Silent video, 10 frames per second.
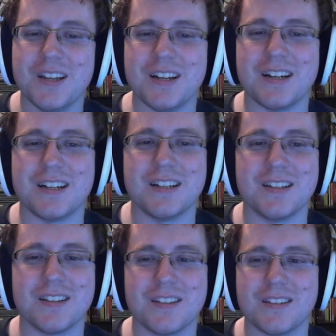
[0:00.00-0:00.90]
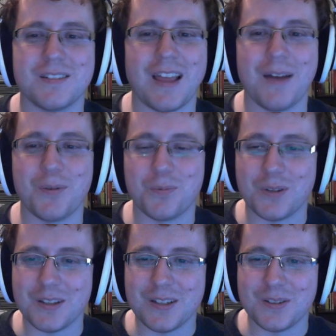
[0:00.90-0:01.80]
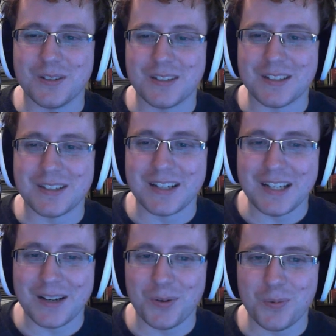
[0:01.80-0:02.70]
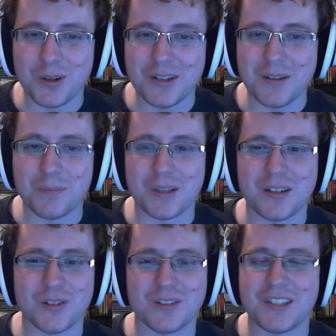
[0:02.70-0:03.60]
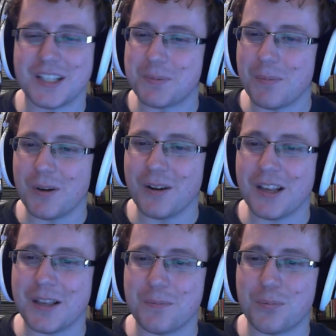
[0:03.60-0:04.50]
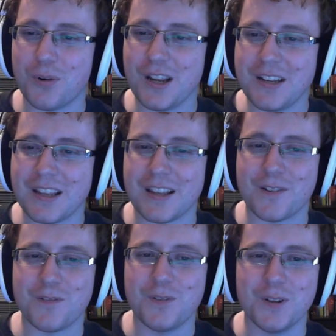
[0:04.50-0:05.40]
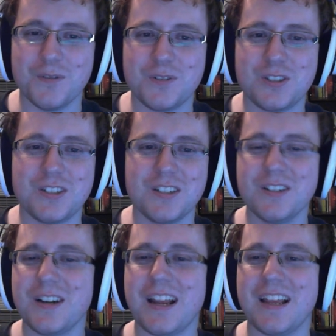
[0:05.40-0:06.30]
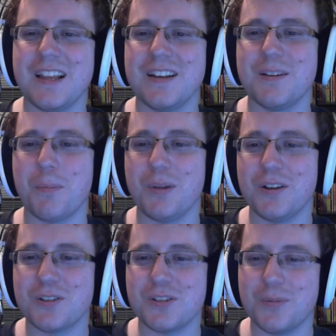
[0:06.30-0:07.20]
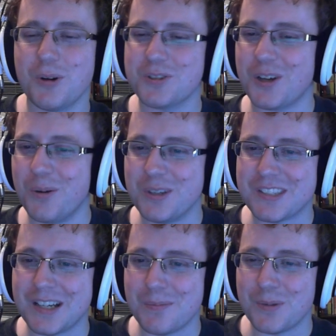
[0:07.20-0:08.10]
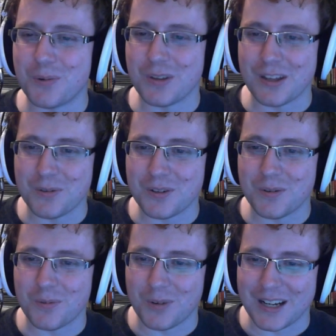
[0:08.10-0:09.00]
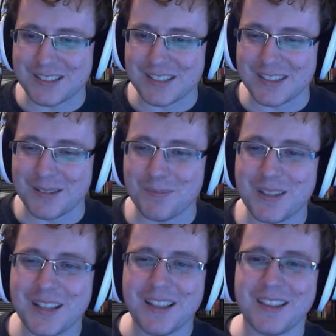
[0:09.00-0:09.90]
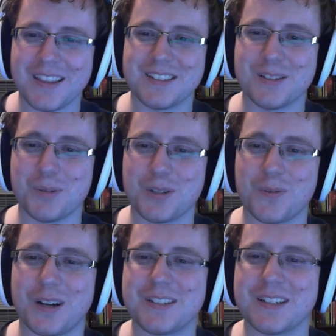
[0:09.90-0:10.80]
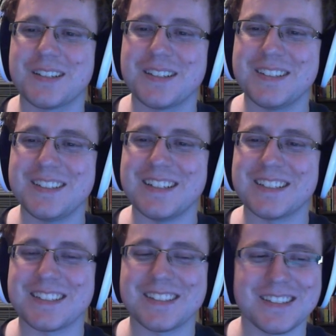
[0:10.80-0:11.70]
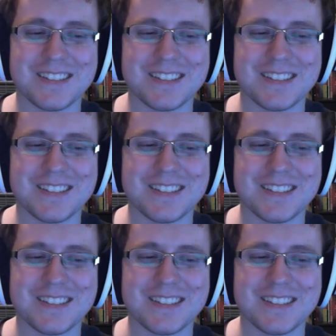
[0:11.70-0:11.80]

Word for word: Have a really good night, everyone. May your days be merry and bright and full of cheer, and may your snowballs always come without rocks in them. Thanks so much for watching. Cheers.